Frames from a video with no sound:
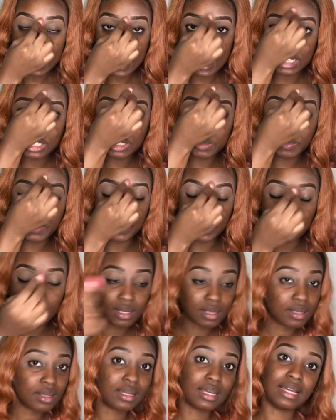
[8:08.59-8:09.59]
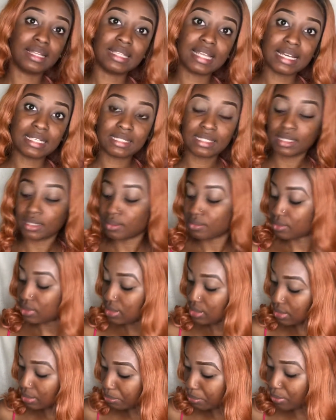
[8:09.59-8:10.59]
I just put it, and that's it.
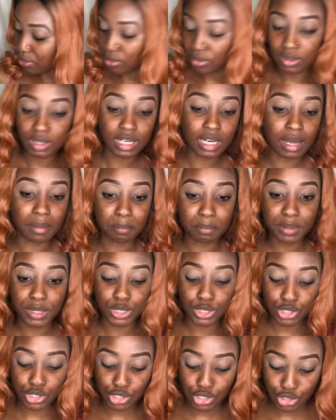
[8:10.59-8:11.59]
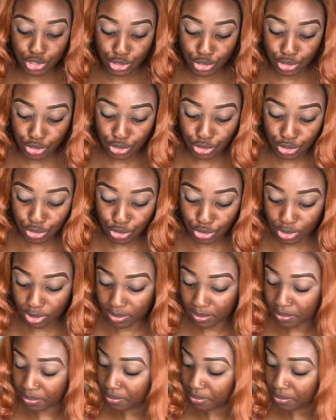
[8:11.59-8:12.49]
Simple. Capiche.